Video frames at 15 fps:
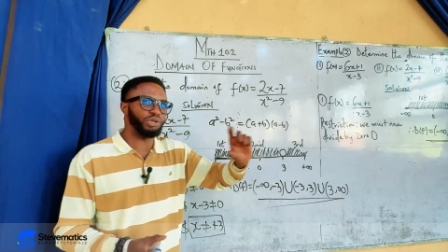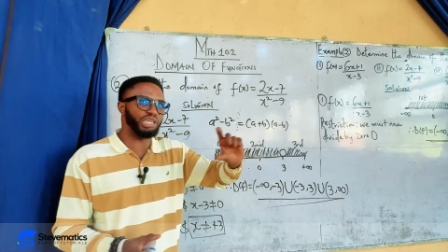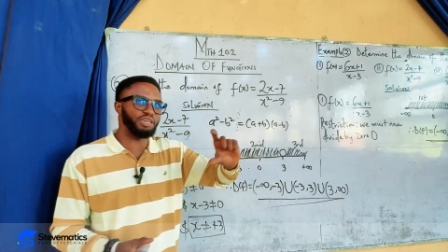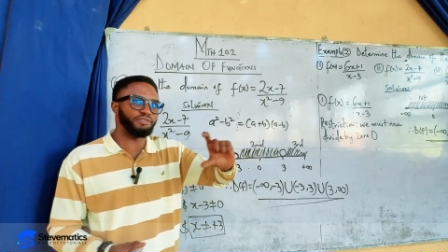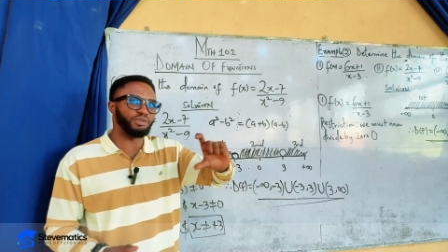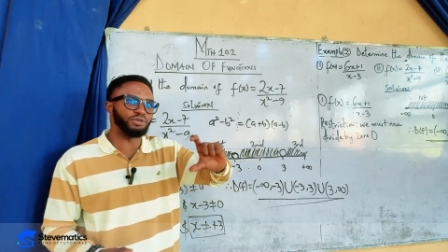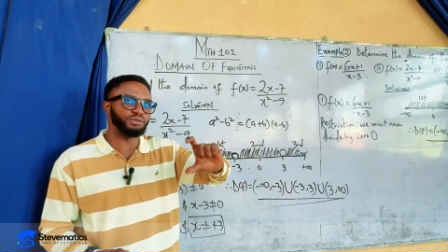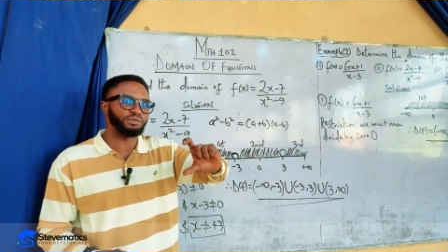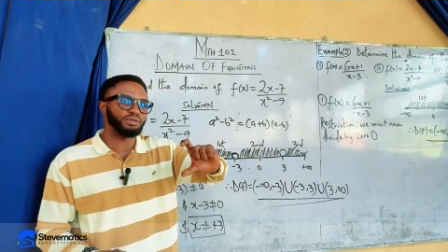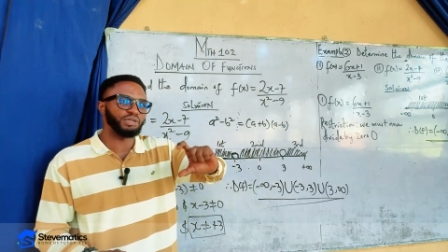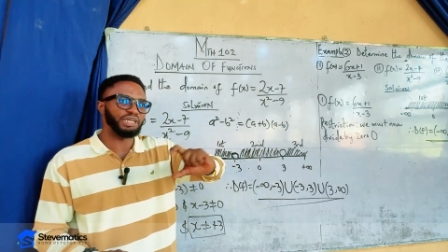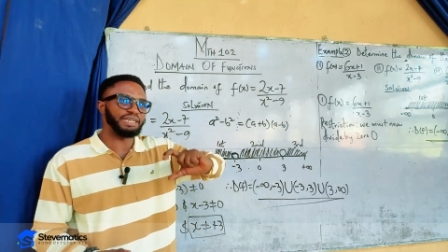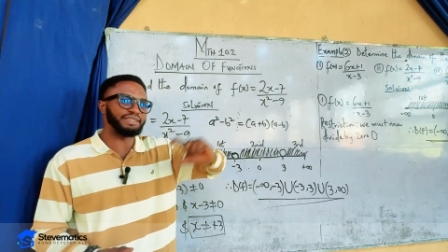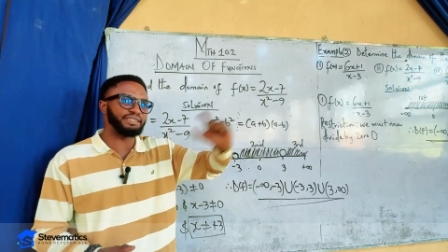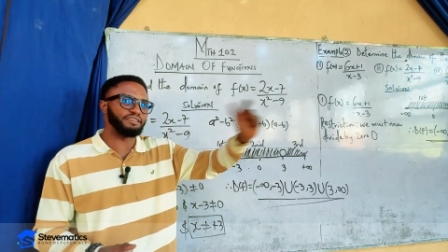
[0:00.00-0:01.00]
give you
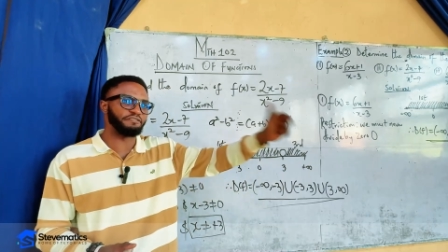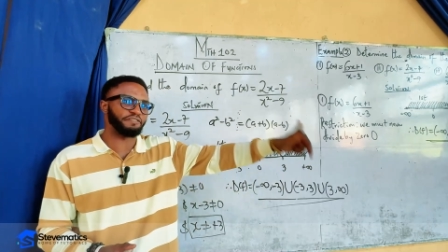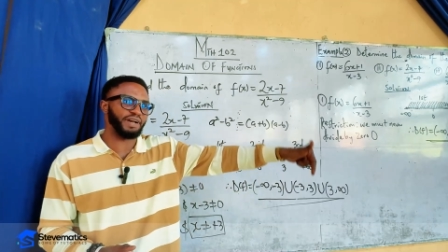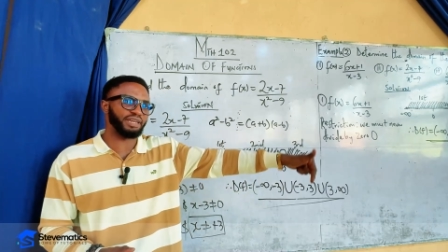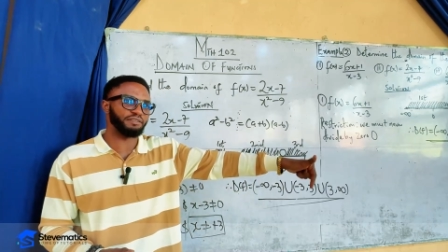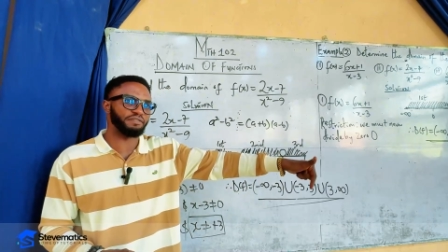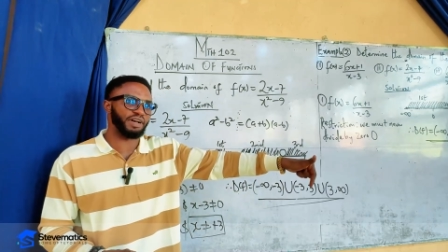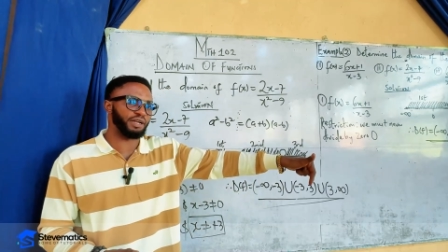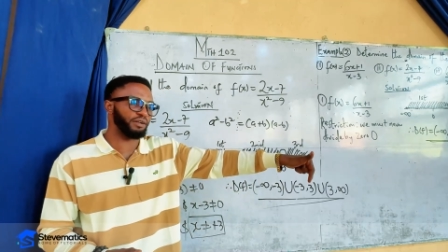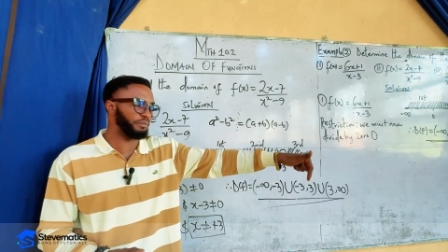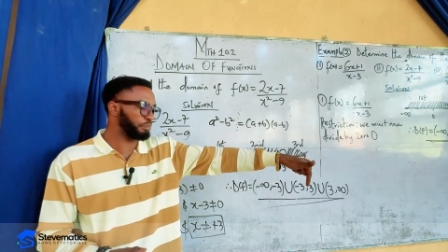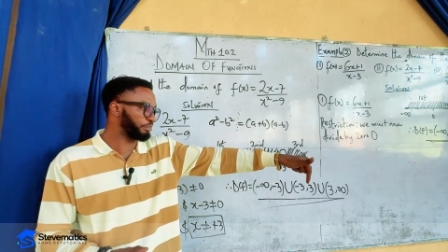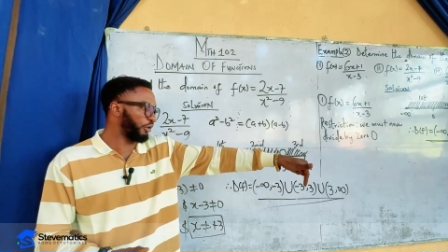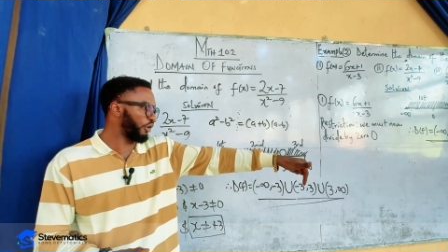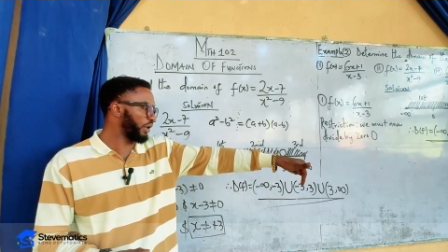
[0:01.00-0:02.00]
a defined
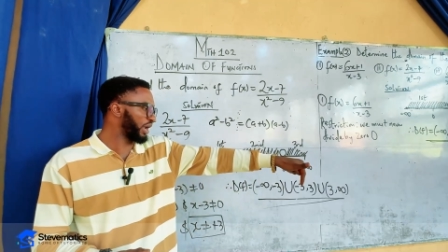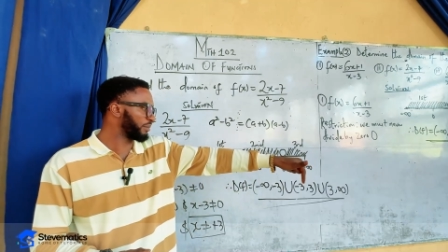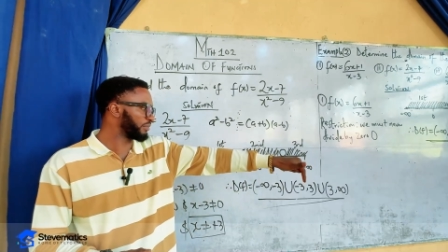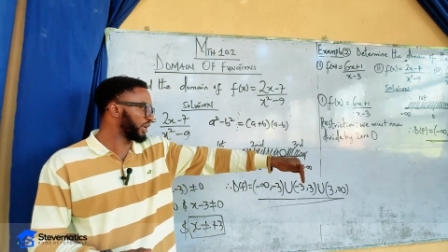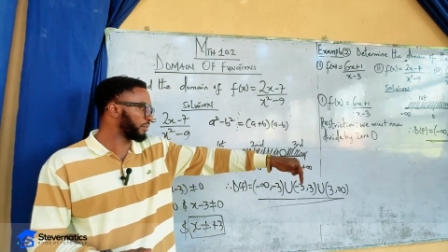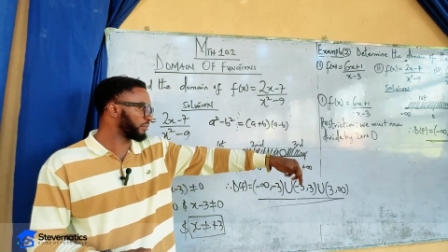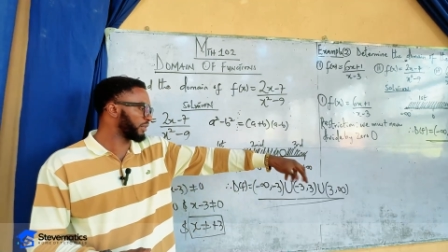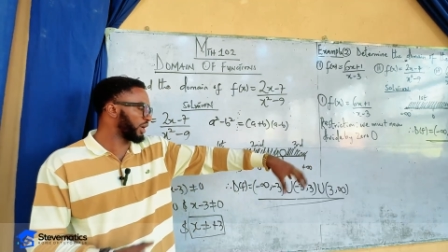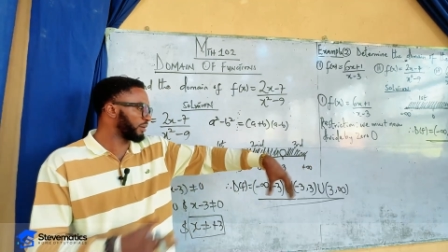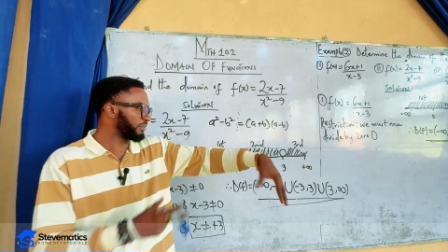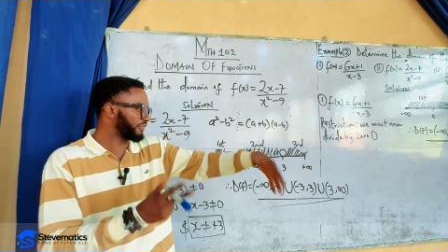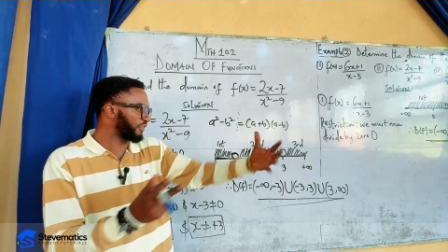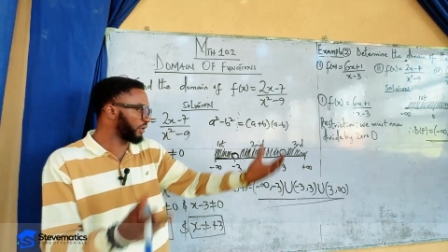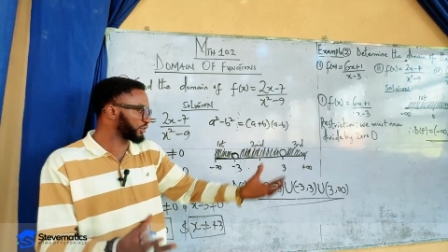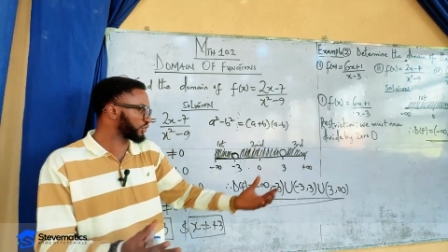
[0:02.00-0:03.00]

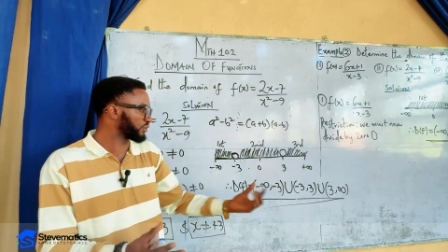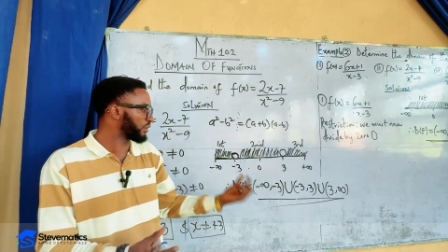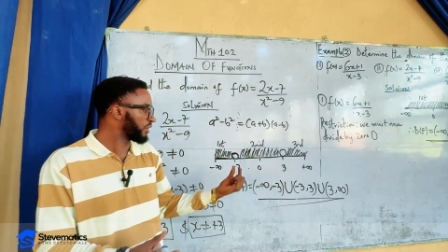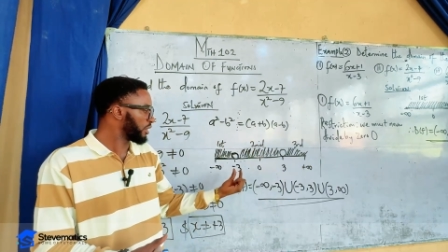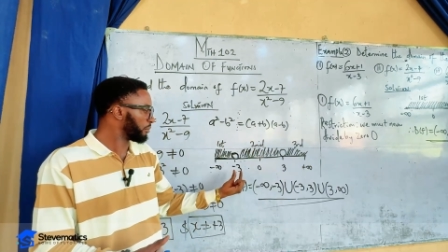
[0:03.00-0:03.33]
function,